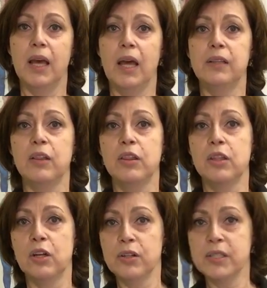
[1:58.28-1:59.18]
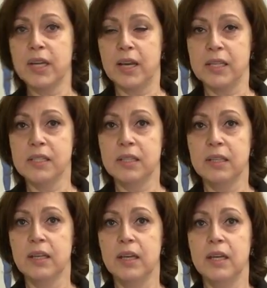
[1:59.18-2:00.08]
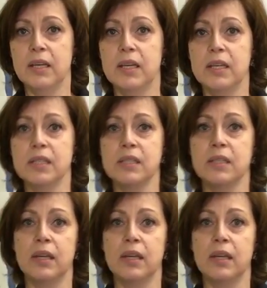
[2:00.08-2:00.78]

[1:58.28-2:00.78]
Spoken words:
And the third test is